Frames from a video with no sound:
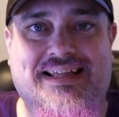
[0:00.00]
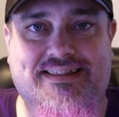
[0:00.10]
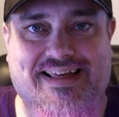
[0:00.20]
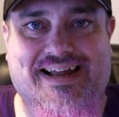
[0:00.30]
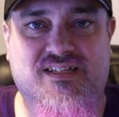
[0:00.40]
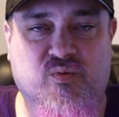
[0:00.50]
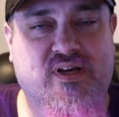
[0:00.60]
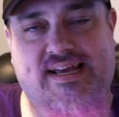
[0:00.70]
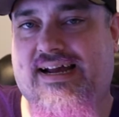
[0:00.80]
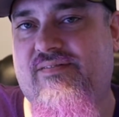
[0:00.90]
That is why
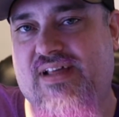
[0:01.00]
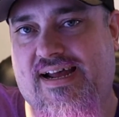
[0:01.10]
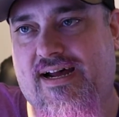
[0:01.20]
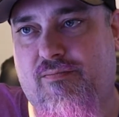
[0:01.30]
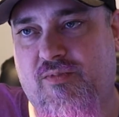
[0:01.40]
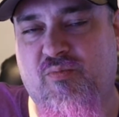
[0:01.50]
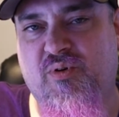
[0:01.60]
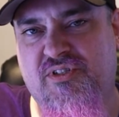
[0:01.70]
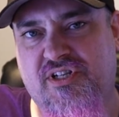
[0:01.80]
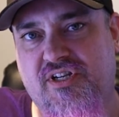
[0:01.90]
they have the app. They're
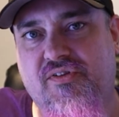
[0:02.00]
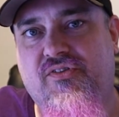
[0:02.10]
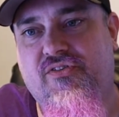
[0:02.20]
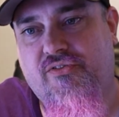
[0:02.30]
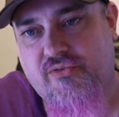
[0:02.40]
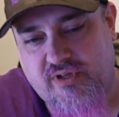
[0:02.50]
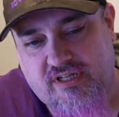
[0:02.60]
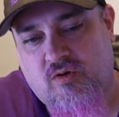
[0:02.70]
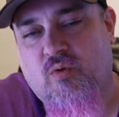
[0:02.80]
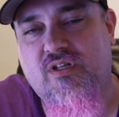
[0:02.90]
pushing you to
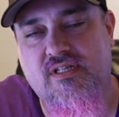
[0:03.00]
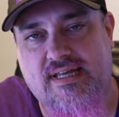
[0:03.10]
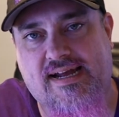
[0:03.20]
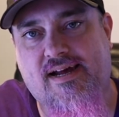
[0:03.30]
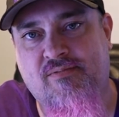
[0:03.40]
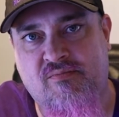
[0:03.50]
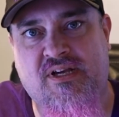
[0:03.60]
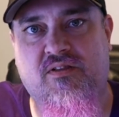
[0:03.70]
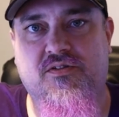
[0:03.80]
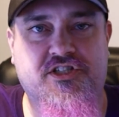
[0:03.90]
go into the app and
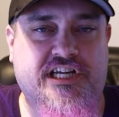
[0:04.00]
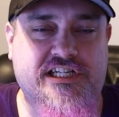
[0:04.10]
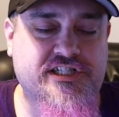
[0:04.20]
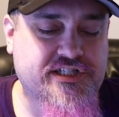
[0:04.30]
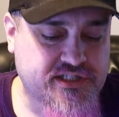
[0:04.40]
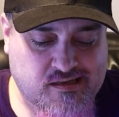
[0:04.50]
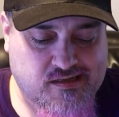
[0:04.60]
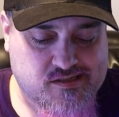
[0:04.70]
make those changes.